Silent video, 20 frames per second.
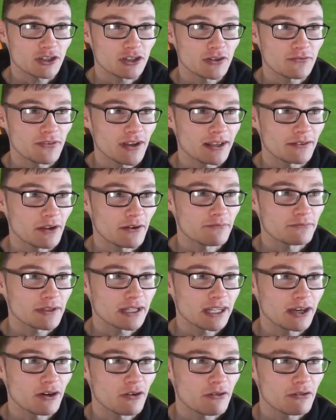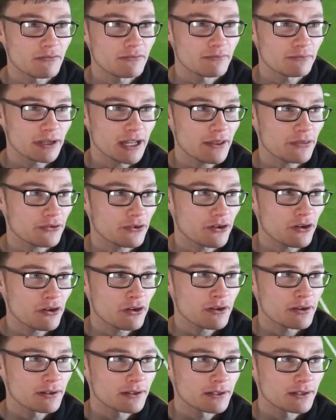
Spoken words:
Good defending there from the low. Play it through.